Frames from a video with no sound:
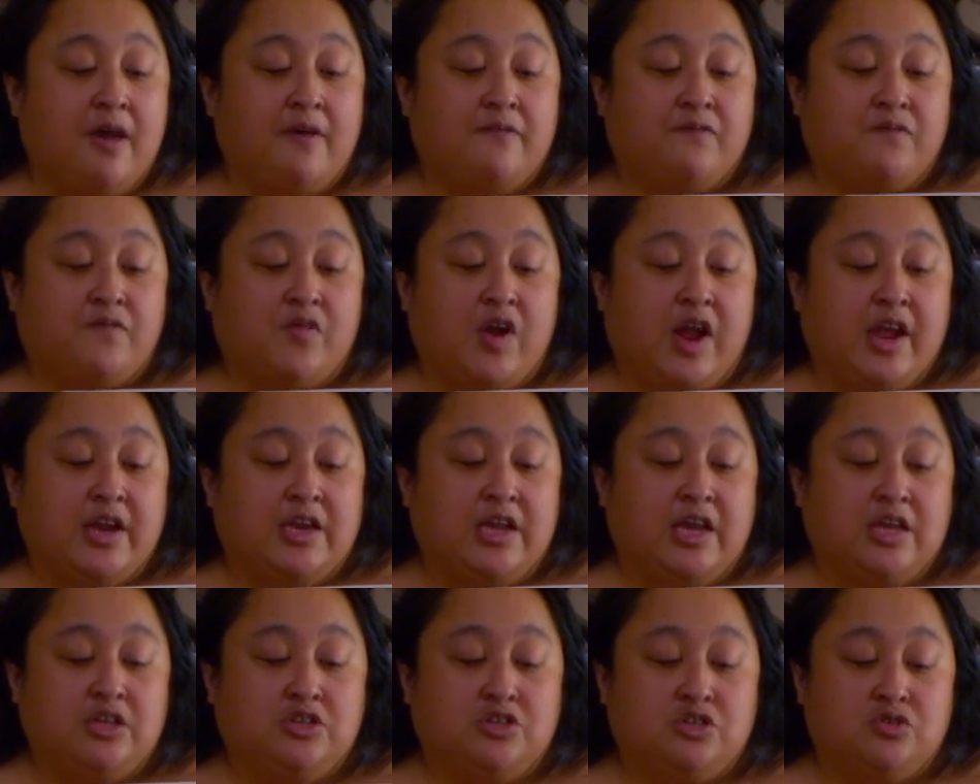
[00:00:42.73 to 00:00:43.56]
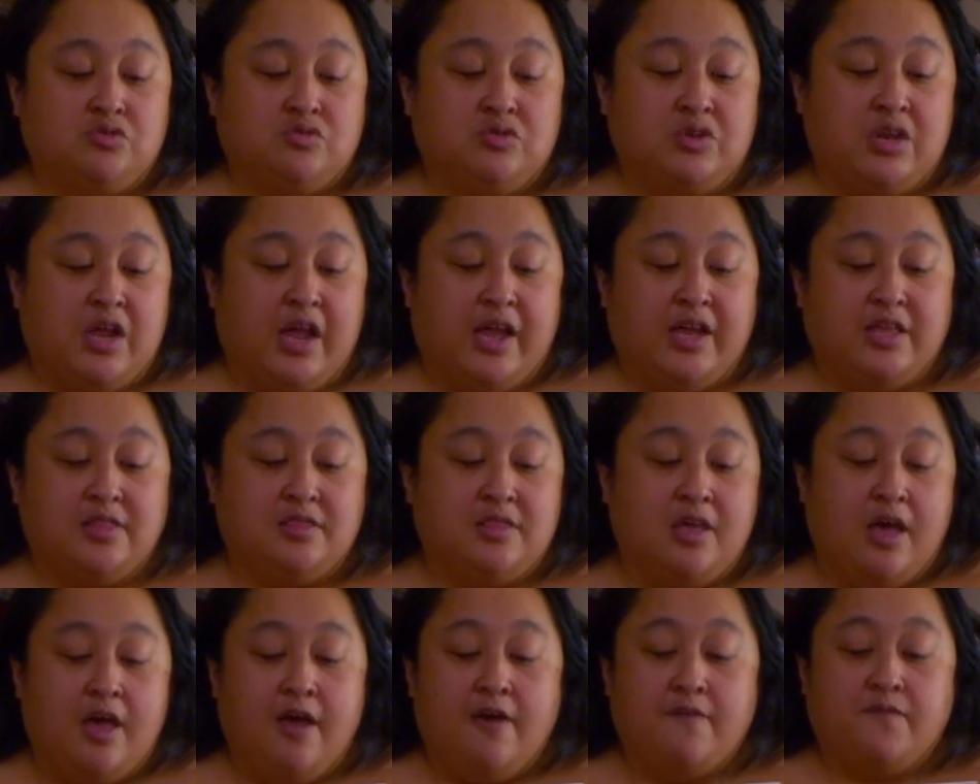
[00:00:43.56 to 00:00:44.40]
Friday, June
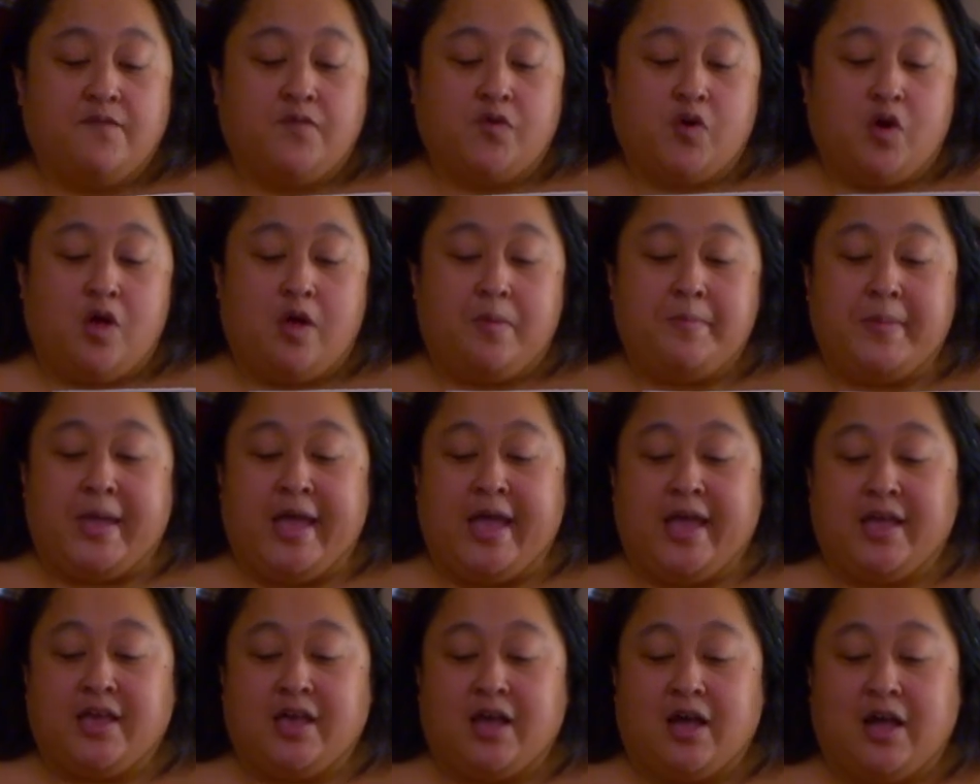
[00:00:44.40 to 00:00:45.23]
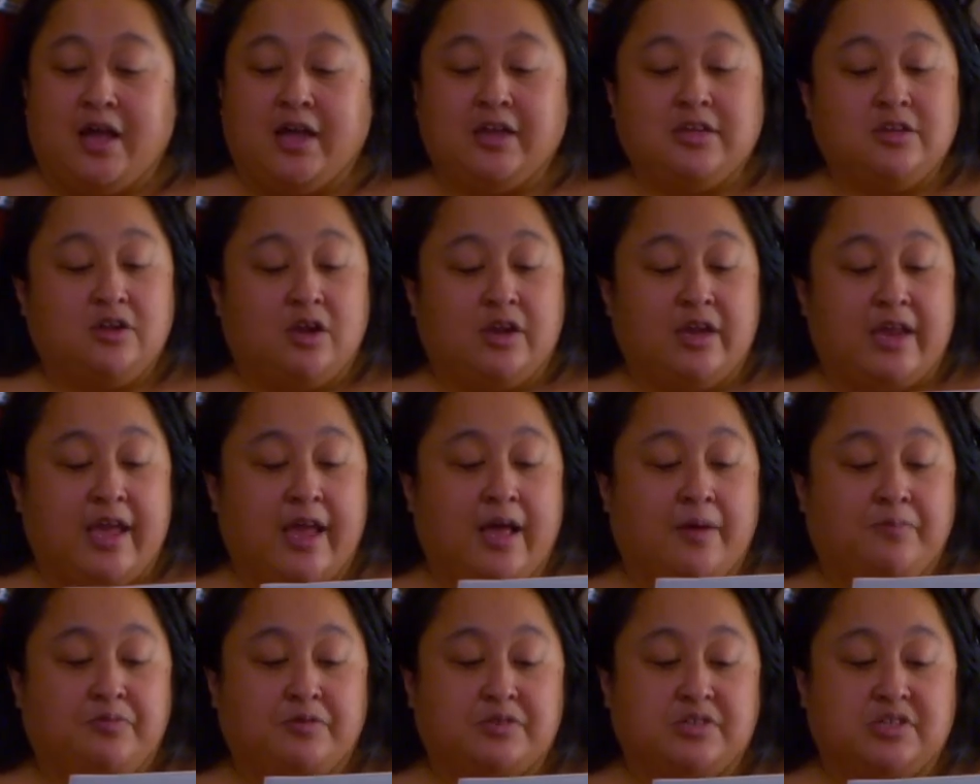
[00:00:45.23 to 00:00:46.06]
9th, For All Mankind on
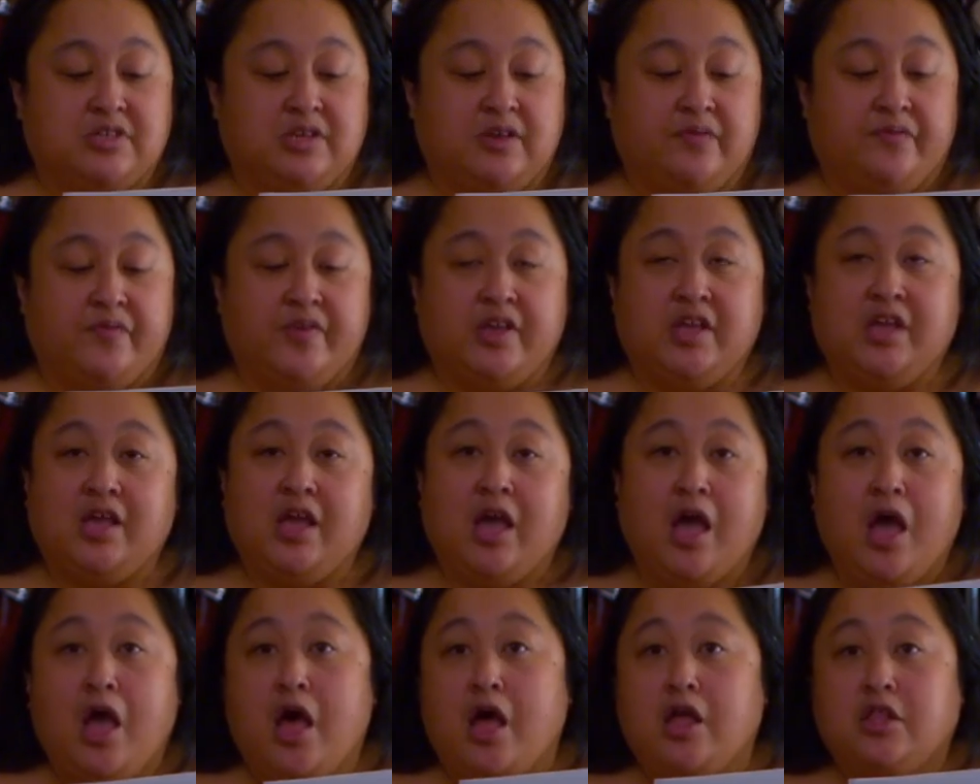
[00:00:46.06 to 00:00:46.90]
Apple TV.